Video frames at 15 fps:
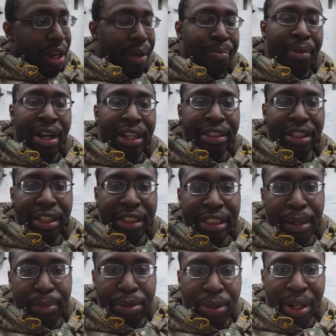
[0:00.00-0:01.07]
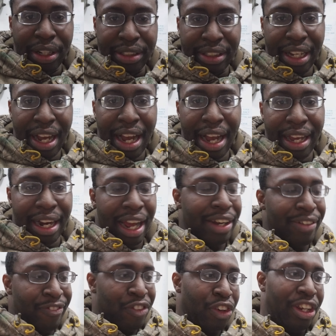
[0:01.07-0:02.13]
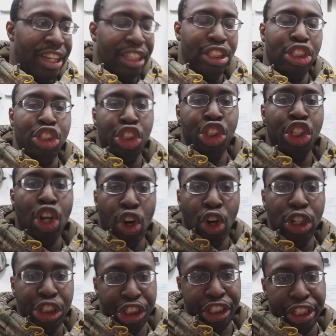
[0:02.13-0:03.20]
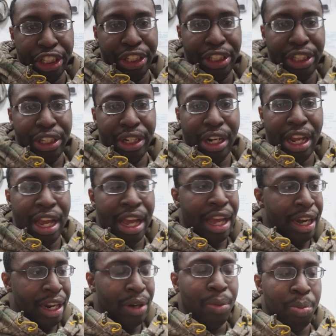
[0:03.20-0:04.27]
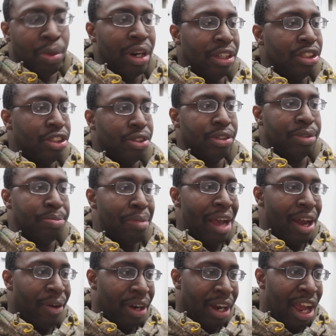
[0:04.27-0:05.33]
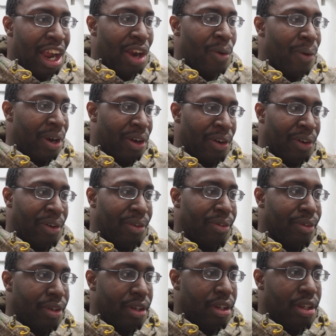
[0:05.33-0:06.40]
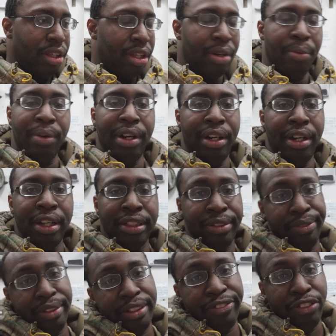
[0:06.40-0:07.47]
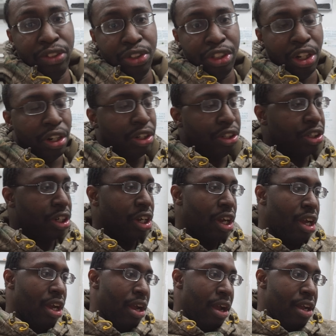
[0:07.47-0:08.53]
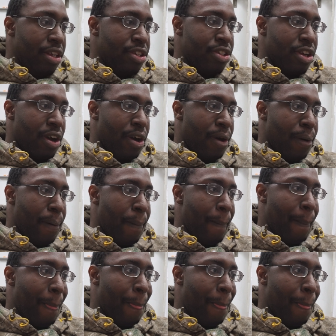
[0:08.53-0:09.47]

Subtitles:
Because of the temperature outside, I forget to charge it, and it runs through its battery a lot quicker than what it does when it's full charge. So